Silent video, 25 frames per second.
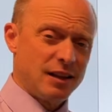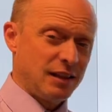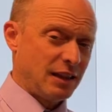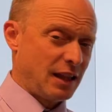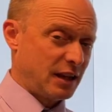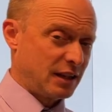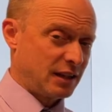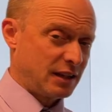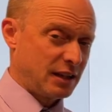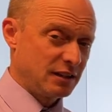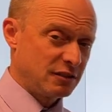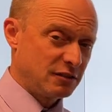A lot
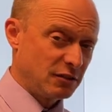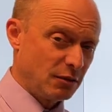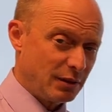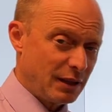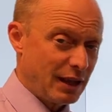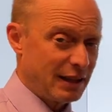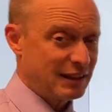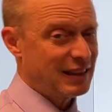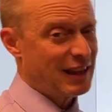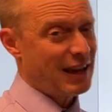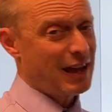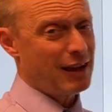of kids don't
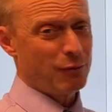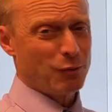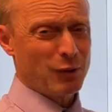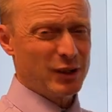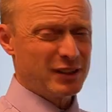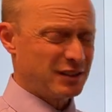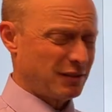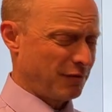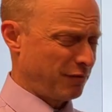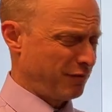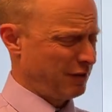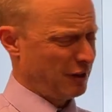like that. What's
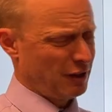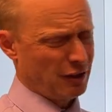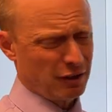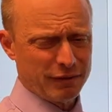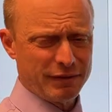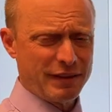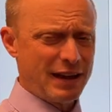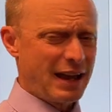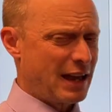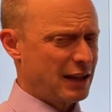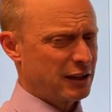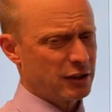a field
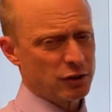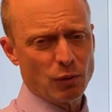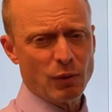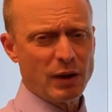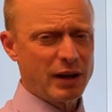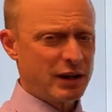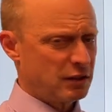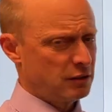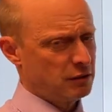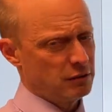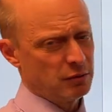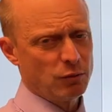value?
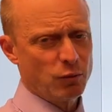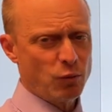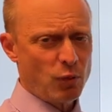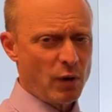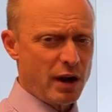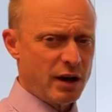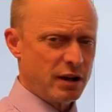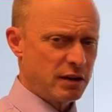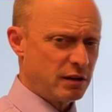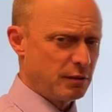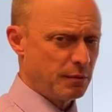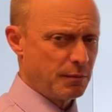Why
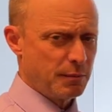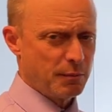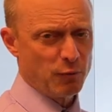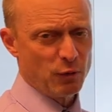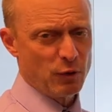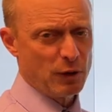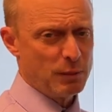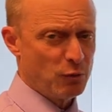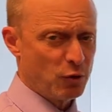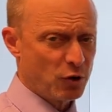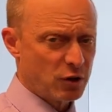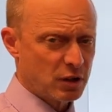aren't we
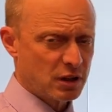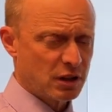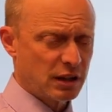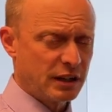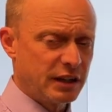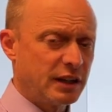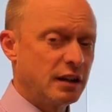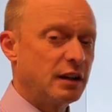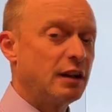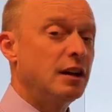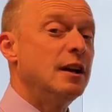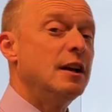more
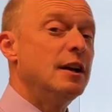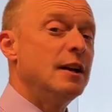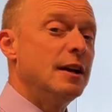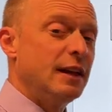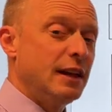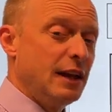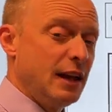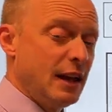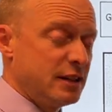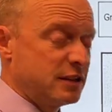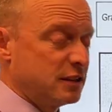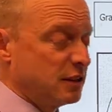clear? It's